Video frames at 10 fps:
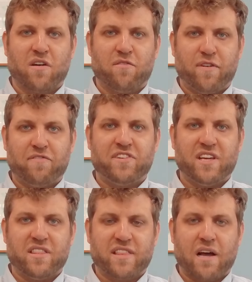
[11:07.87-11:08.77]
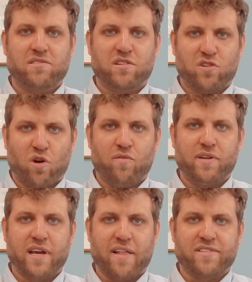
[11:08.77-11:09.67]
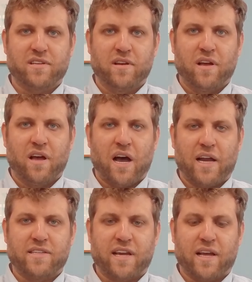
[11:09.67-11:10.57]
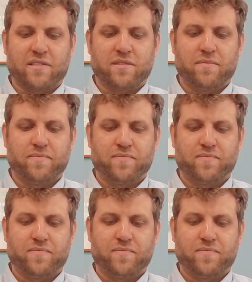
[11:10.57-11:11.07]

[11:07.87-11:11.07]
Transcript: 15,000 COVID deaths on his hands.